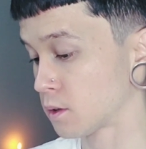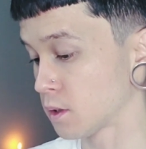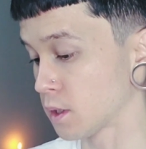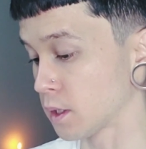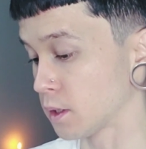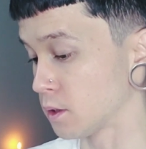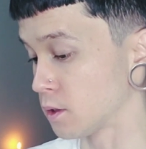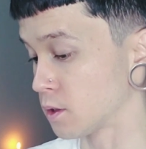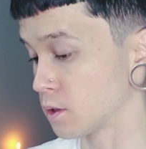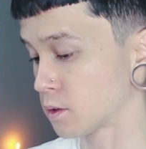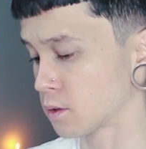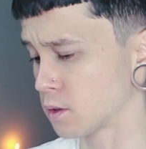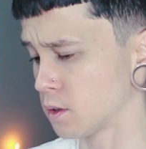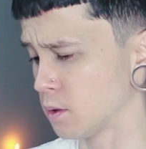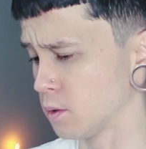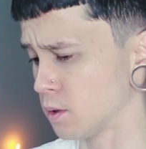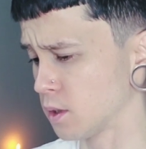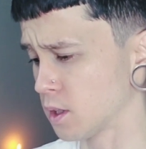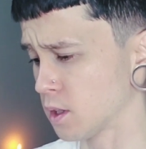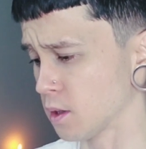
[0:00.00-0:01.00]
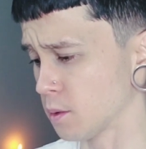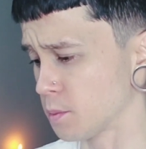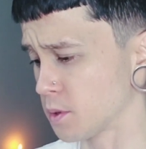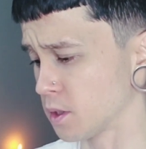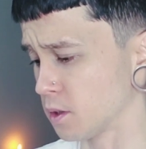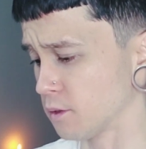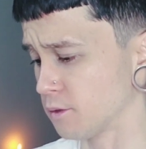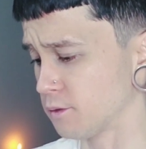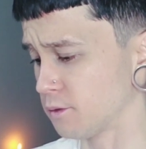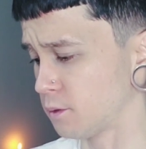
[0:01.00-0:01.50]
Like just Two of Cups
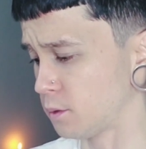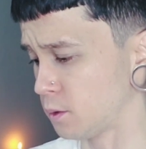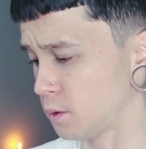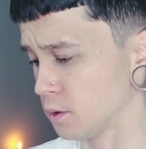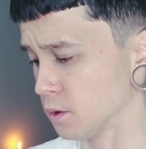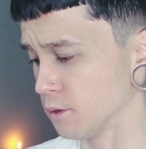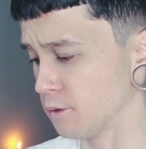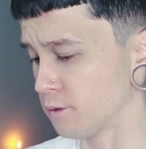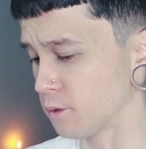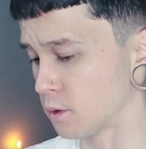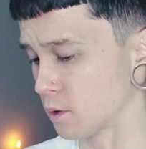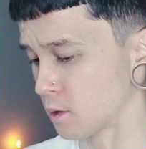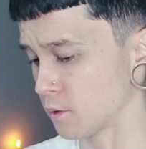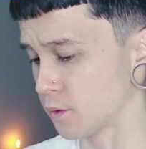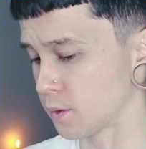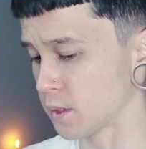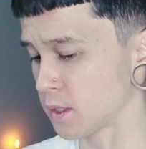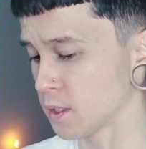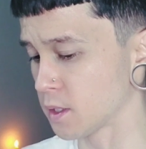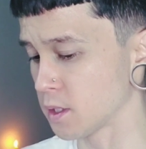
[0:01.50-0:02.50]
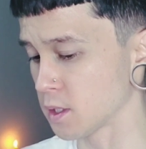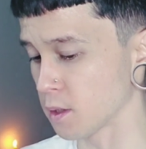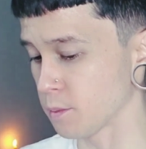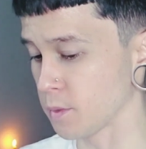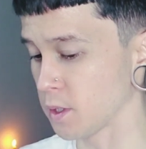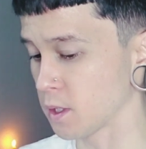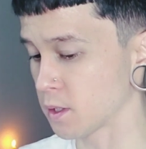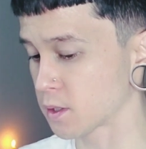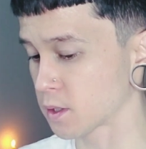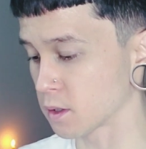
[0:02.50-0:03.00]
and the Fool, the Four of Wands. I
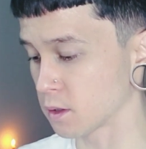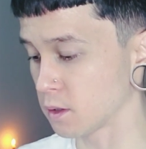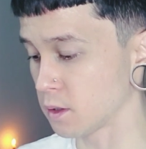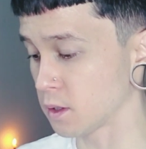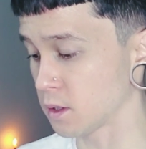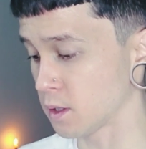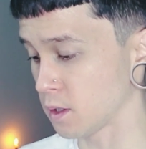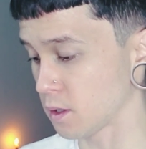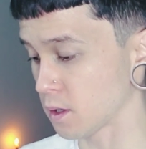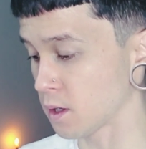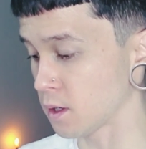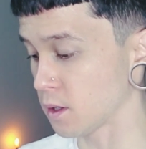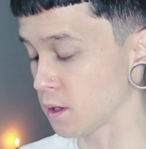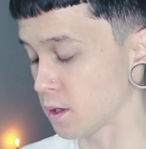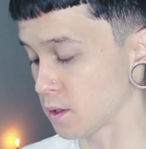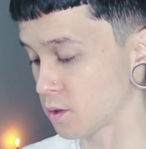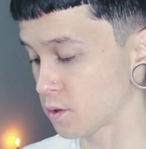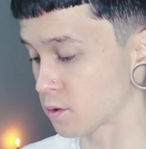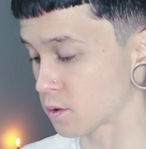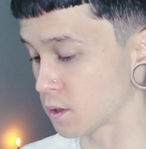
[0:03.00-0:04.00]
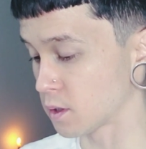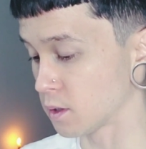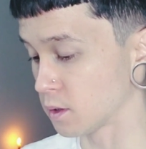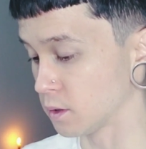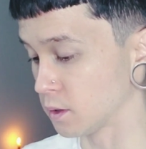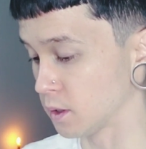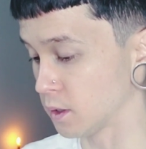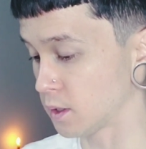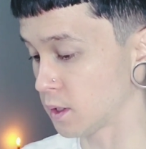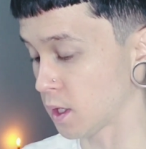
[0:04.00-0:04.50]
mean, it's clearly a
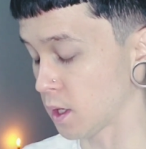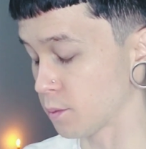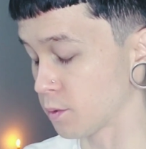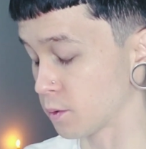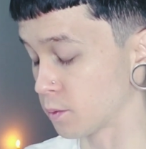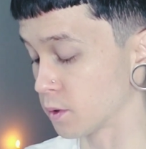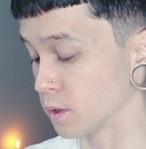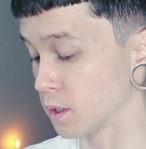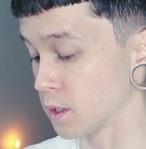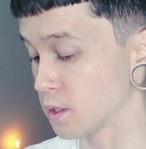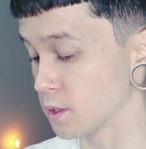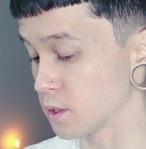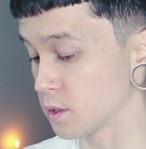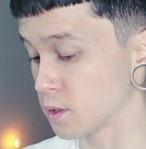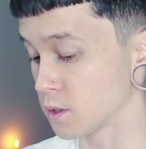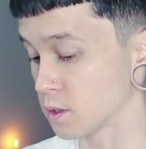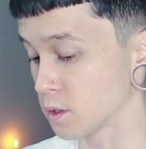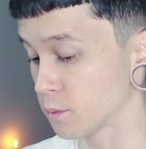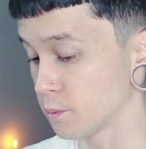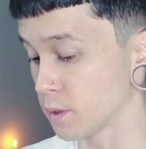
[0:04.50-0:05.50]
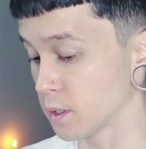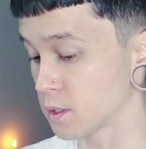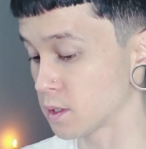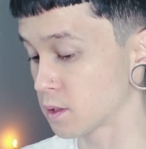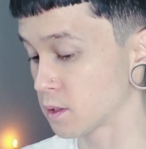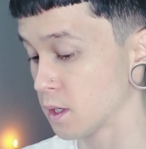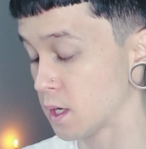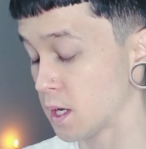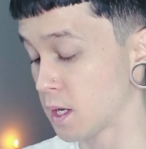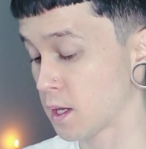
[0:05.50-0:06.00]
strong type of relationship.
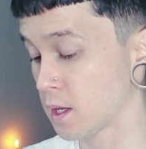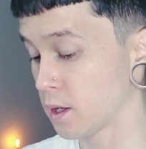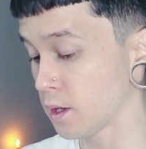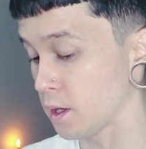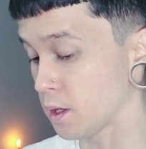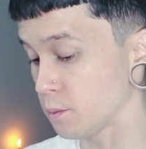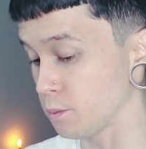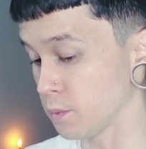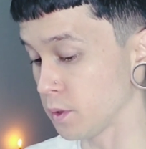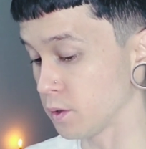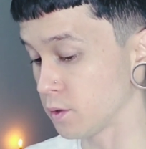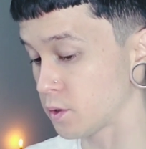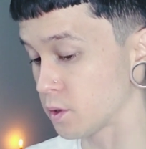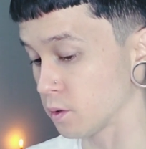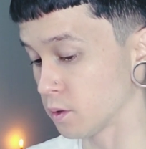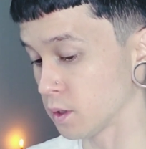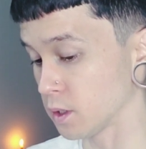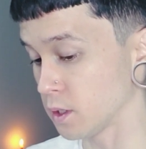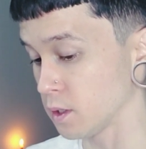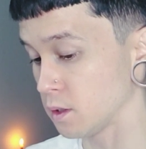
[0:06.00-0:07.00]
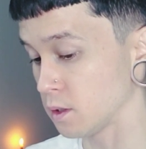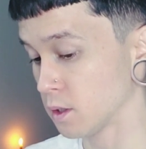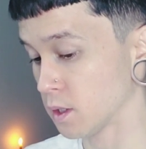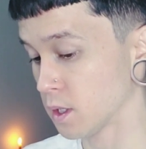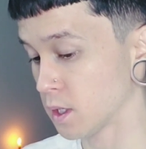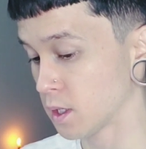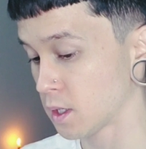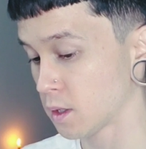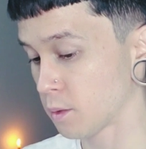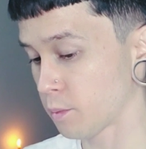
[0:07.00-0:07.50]
It's a mutually
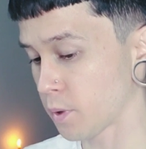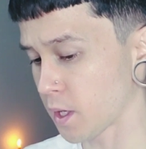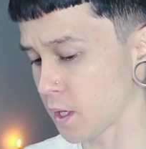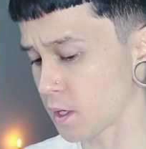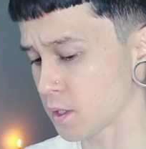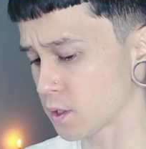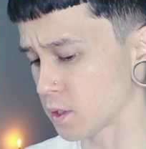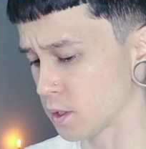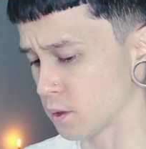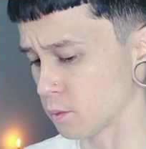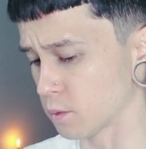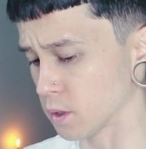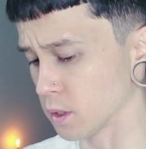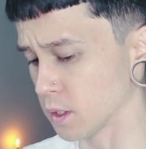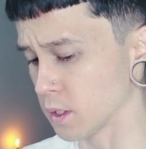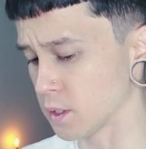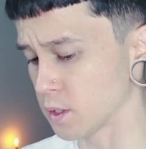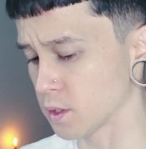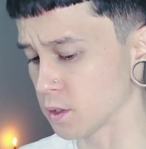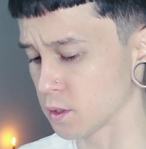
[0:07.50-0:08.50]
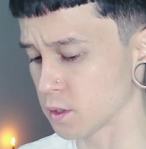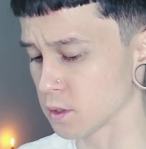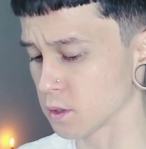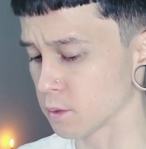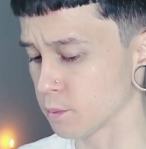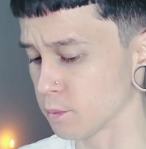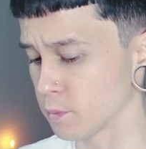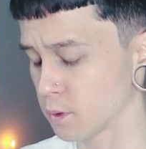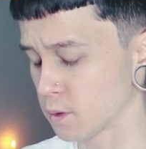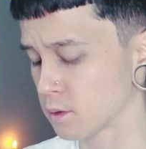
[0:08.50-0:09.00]
passionate
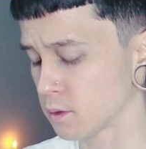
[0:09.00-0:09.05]
relationship.